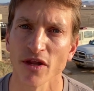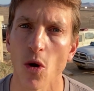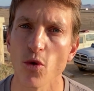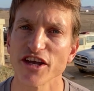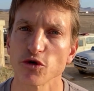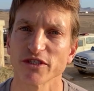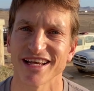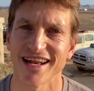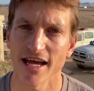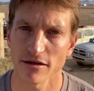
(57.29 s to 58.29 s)
We use
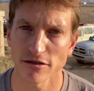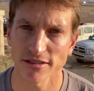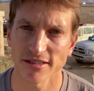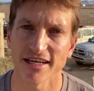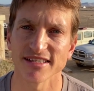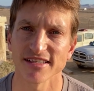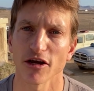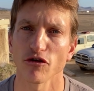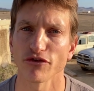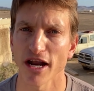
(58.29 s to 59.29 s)
letters
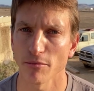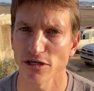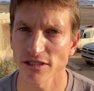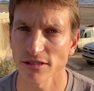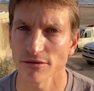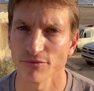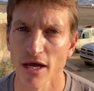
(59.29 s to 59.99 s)
instead of numbers.